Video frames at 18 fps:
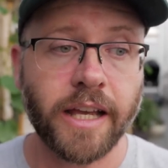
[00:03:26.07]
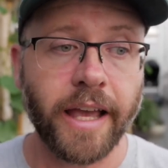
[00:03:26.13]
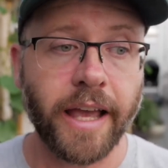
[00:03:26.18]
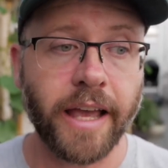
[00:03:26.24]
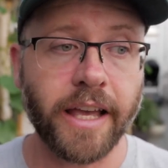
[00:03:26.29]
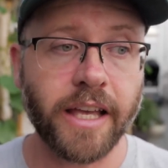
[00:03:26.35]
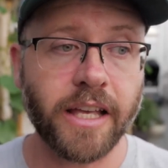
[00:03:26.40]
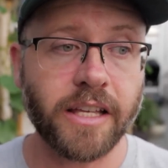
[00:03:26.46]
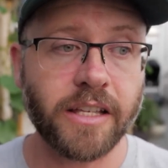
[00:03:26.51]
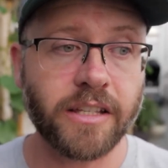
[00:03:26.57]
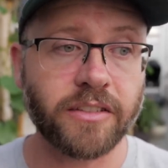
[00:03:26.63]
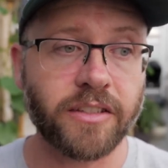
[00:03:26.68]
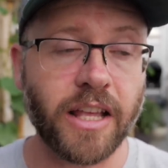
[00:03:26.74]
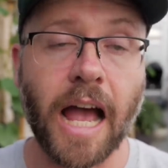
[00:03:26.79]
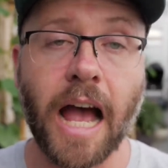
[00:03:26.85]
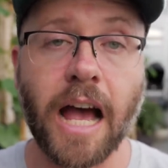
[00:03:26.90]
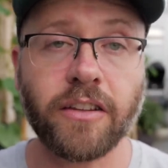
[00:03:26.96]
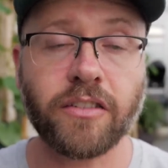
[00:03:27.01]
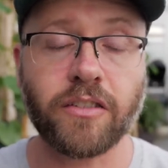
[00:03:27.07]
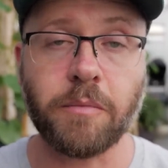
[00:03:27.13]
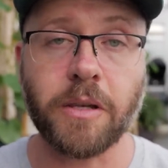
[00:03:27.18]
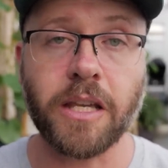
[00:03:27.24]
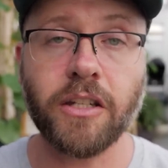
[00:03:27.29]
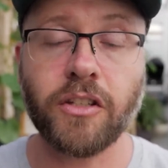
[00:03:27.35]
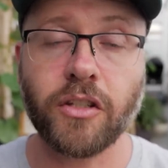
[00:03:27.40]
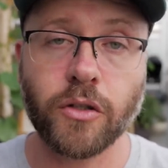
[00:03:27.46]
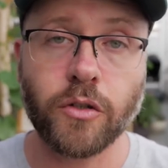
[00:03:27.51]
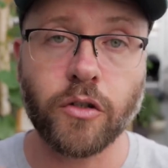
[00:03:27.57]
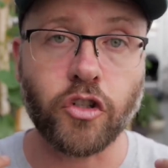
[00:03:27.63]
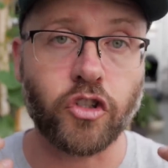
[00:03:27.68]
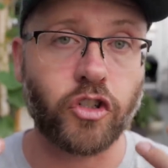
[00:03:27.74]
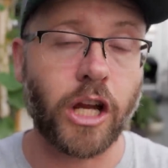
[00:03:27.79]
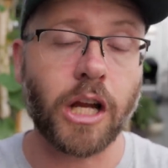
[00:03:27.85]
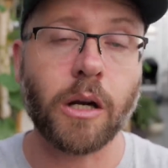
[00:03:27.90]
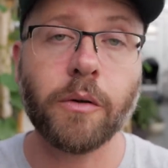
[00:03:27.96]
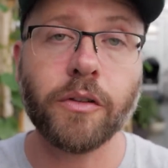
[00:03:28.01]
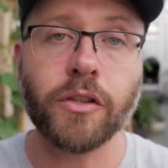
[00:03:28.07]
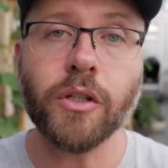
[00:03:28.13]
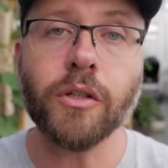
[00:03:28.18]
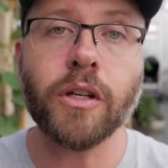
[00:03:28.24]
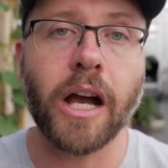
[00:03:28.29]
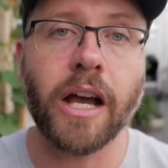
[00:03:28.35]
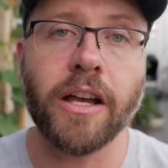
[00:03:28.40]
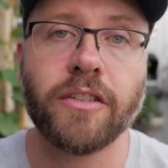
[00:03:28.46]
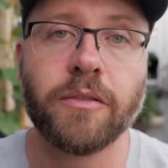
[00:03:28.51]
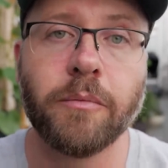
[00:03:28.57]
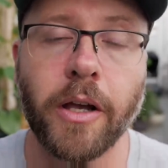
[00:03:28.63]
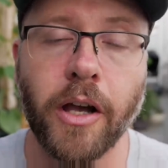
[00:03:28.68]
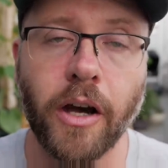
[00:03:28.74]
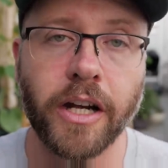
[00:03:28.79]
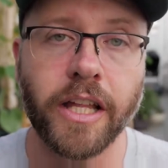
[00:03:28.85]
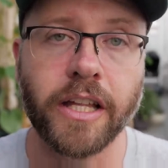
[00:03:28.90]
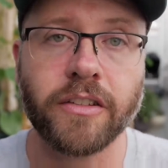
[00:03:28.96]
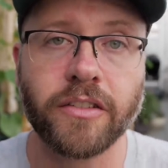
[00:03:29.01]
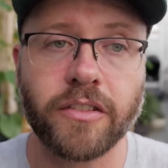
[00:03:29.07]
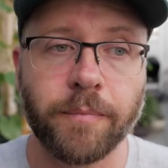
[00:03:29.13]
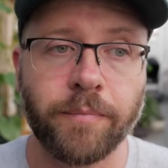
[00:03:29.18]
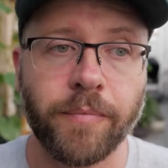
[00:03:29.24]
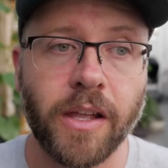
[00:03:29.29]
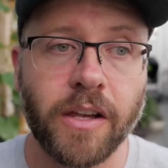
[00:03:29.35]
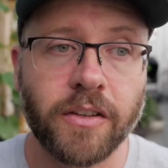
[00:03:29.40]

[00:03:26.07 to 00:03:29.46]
has asked me to share with you guys, my audience.